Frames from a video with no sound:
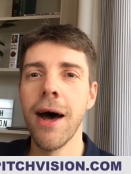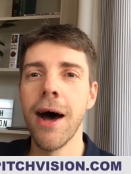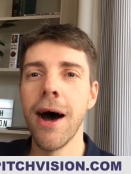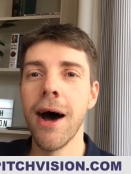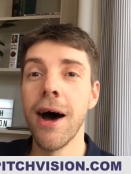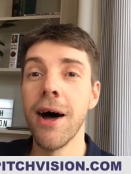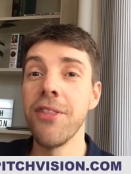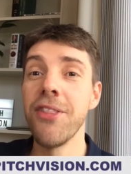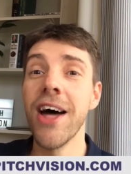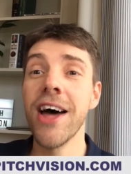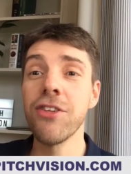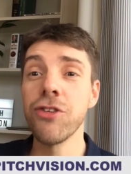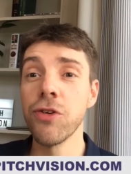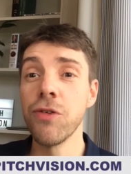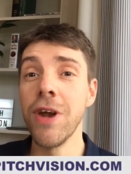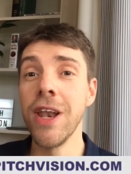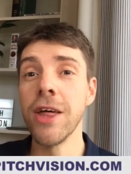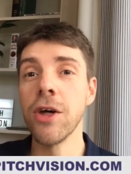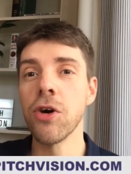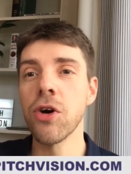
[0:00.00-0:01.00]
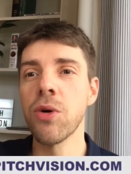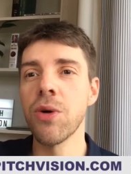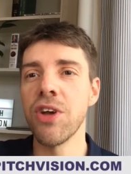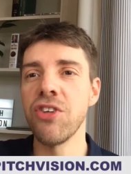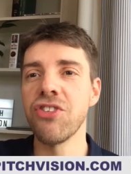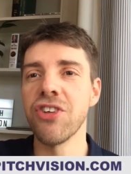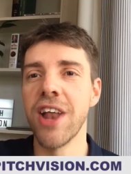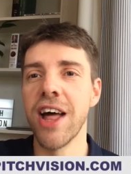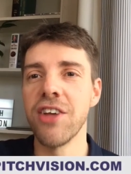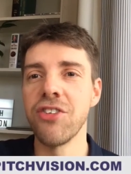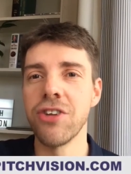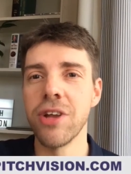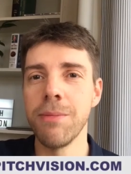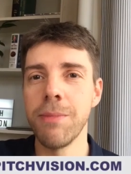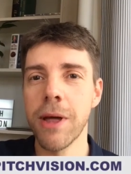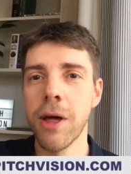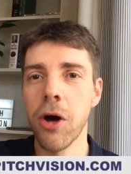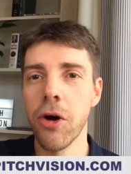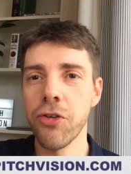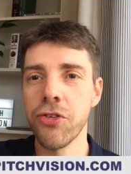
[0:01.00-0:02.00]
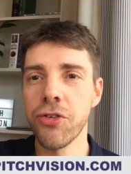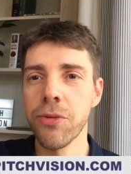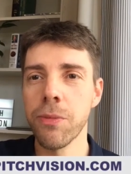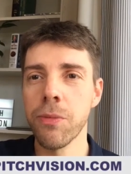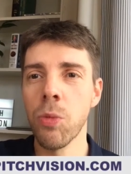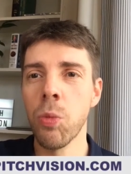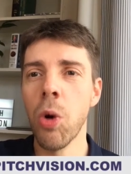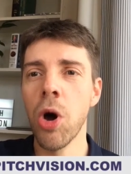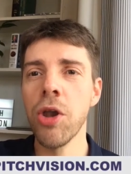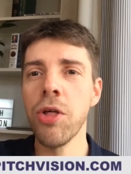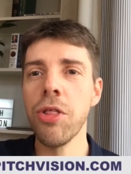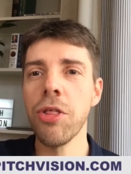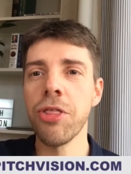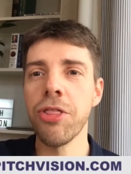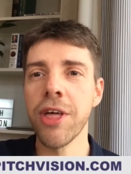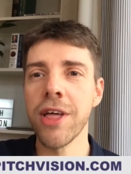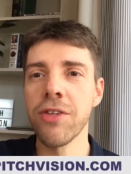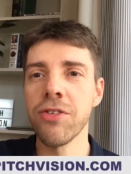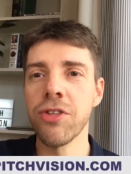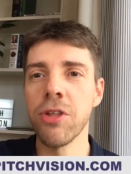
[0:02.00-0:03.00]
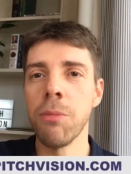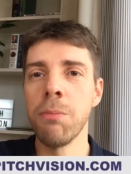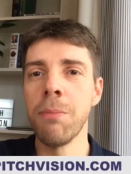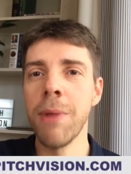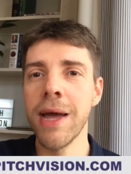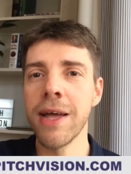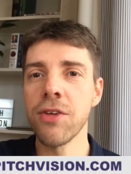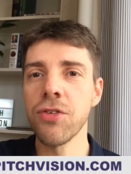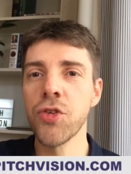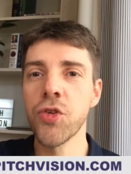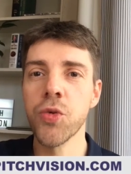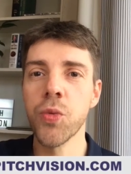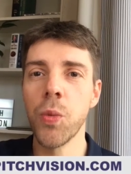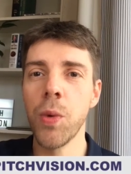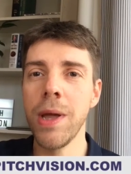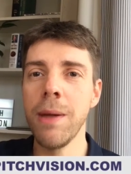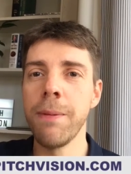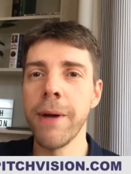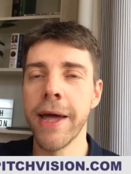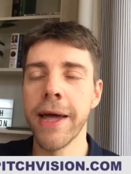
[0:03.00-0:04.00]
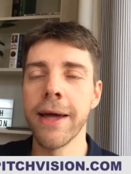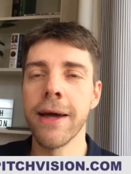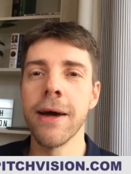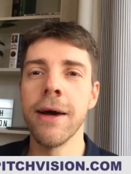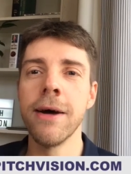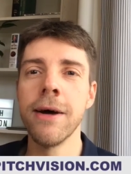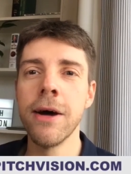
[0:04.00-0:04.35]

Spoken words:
That's a really good question, actually, because one of the things that makes sweeping